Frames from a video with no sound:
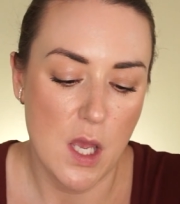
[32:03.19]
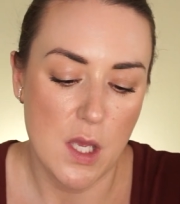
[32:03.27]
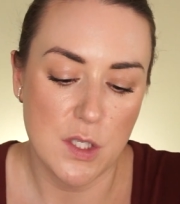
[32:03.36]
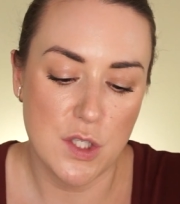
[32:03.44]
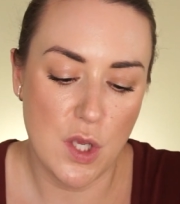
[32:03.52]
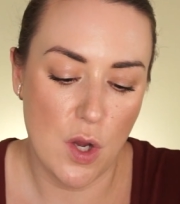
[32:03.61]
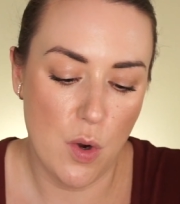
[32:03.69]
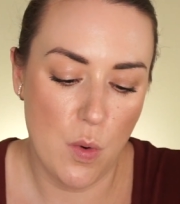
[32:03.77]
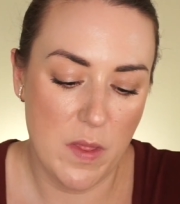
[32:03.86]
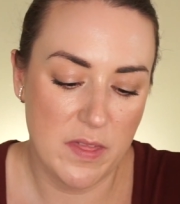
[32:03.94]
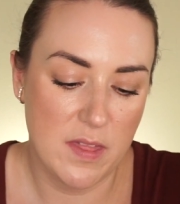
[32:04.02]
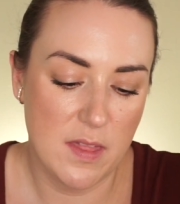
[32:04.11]

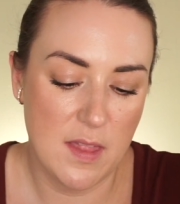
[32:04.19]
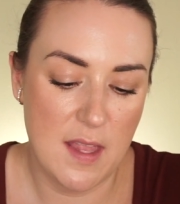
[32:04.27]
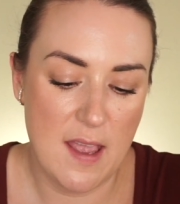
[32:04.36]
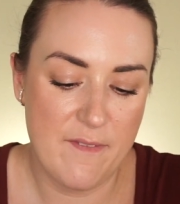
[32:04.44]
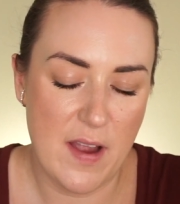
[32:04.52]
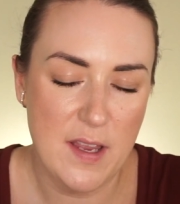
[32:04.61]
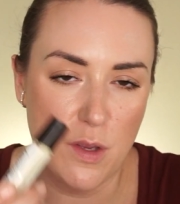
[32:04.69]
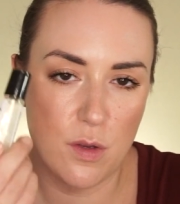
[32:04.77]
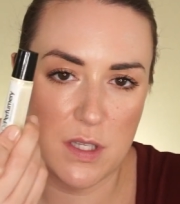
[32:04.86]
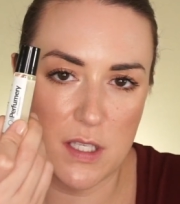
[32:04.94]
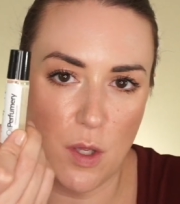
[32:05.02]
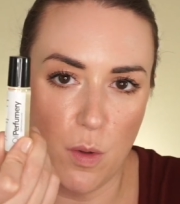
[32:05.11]
So if I use
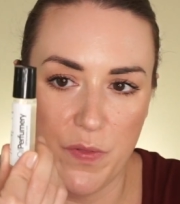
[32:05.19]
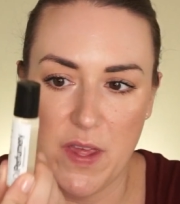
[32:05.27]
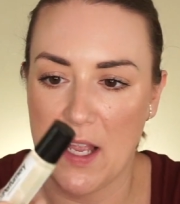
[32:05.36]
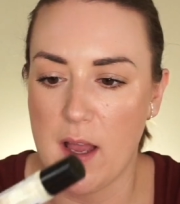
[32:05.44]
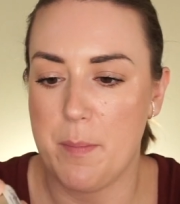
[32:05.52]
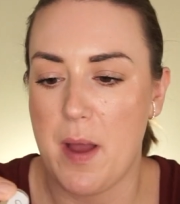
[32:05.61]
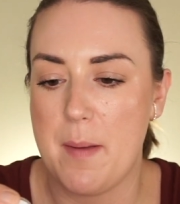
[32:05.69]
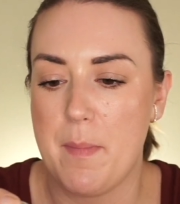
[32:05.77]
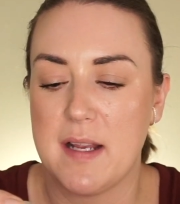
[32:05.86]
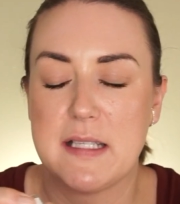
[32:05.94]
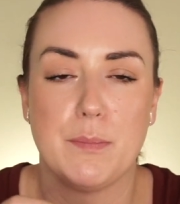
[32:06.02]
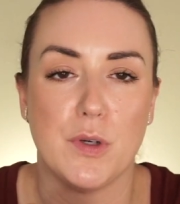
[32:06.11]
this whole thing up, I
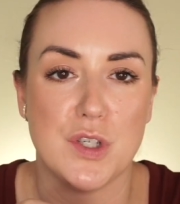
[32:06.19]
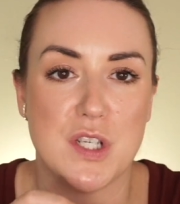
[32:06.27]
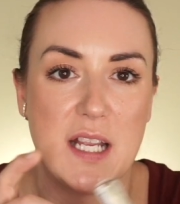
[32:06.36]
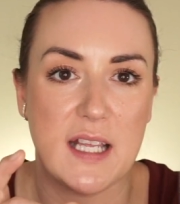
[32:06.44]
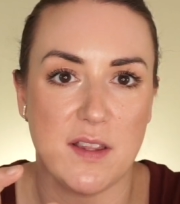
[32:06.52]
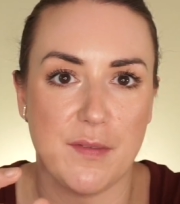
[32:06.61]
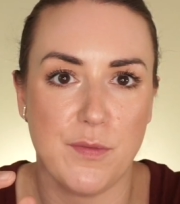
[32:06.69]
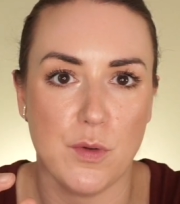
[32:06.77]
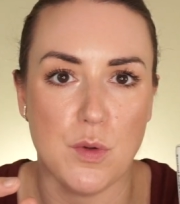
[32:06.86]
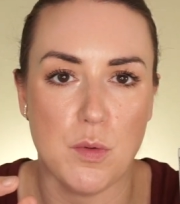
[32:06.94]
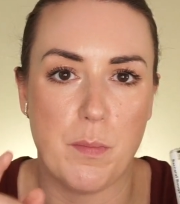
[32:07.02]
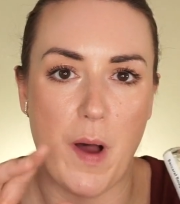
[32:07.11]
might splurge and get the
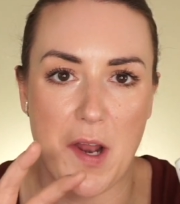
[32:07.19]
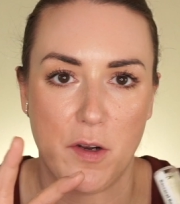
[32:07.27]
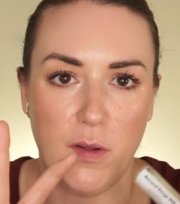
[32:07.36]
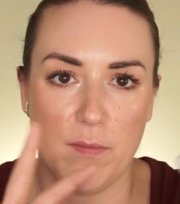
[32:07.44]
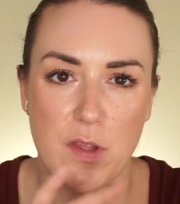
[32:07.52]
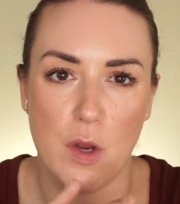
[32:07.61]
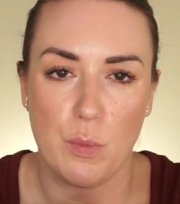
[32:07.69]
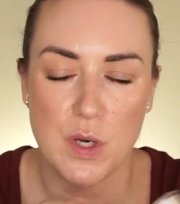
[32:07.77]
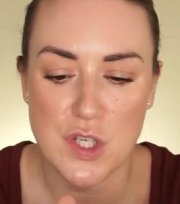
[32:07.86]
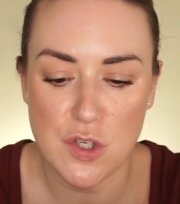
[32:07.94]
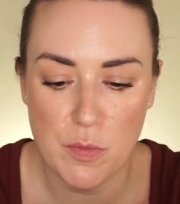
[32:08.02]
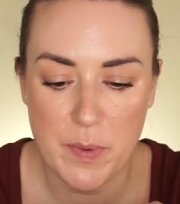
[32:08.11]
full bottle of the
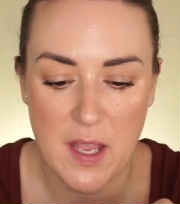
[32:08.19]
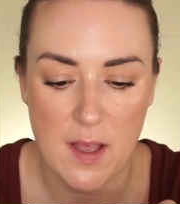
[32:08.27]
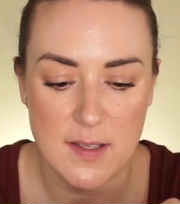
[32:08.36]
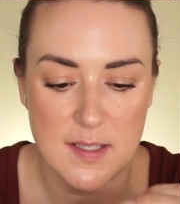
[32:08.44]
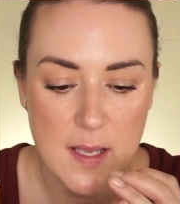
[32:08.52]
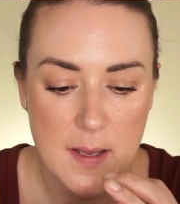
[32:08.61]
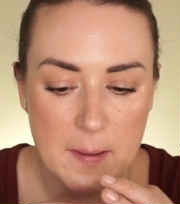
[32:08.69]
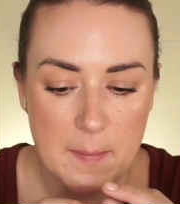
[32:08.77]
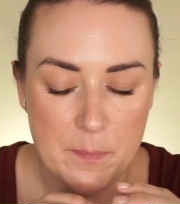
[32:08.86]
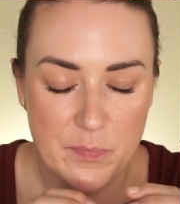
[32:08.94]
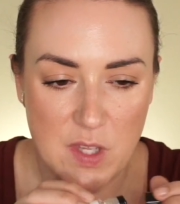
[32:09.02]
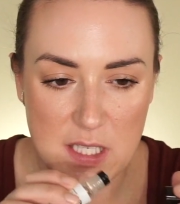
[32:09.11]
original because
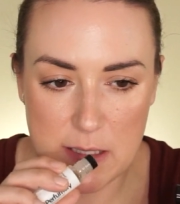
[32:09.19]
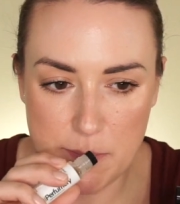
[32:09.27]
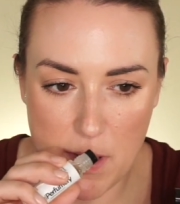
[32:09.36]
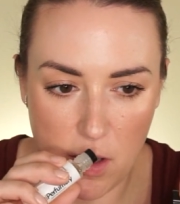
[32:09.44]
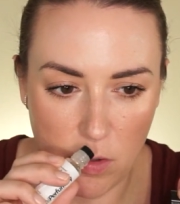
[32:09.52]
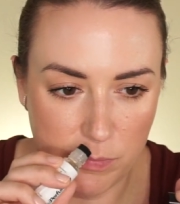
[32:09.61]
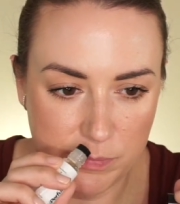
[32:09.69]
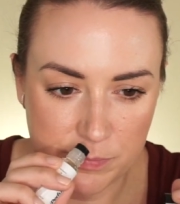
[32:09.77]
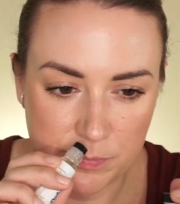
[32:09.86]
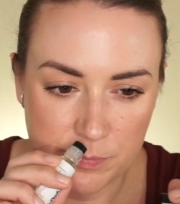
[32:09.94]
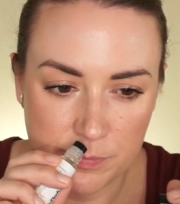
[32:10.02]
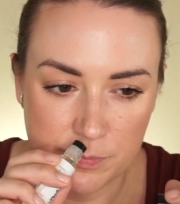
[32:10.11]
this smell
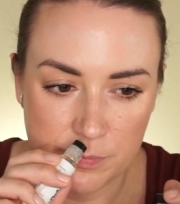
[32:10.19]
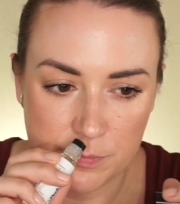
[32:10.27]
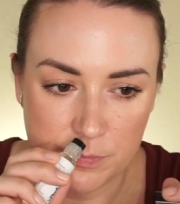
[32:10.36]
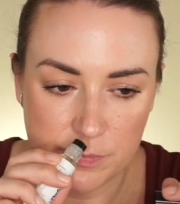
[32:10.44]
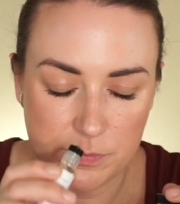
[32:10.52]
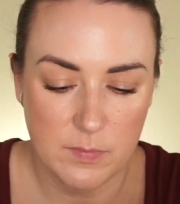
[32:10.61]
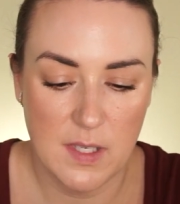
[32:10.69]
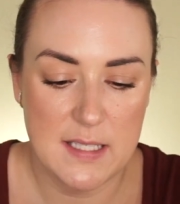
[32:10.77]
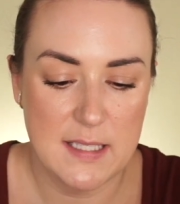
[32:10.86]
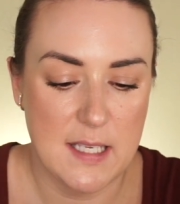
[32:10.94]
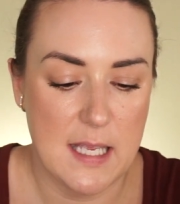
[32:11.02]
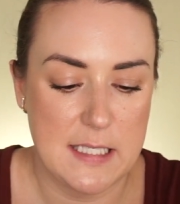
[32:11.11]

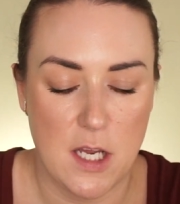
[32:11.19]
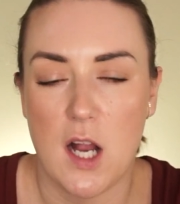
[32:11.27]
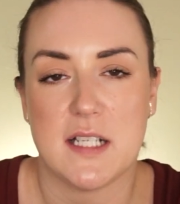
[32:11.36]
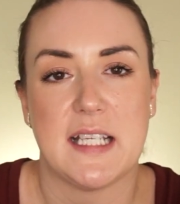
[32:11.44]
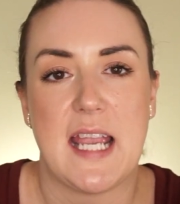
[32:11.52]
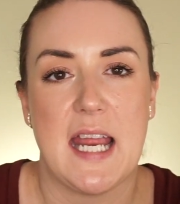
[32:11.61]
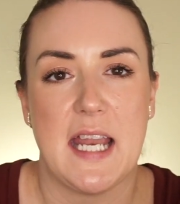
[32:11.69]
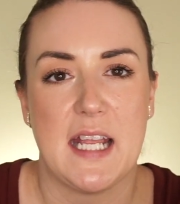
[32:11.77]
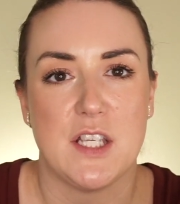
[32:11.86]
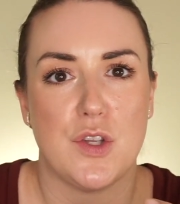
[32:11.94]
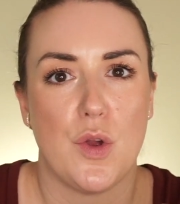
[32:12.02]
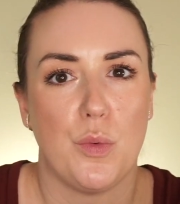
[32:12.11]
is intoxicating.
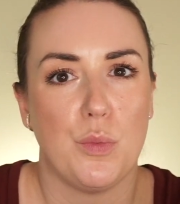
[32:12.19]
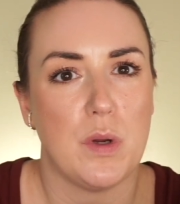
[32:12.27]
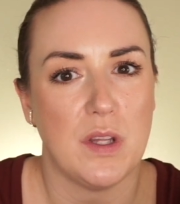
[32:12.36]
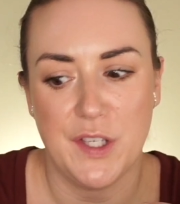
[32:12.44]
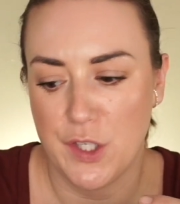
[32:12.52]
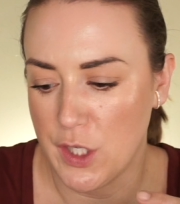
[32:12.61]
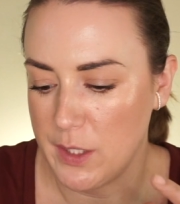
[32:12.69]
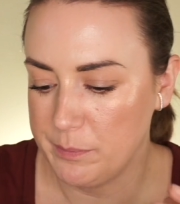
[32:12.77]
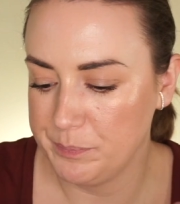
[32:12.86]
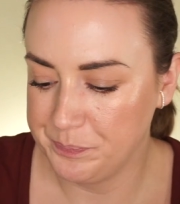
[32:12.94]
It's really good.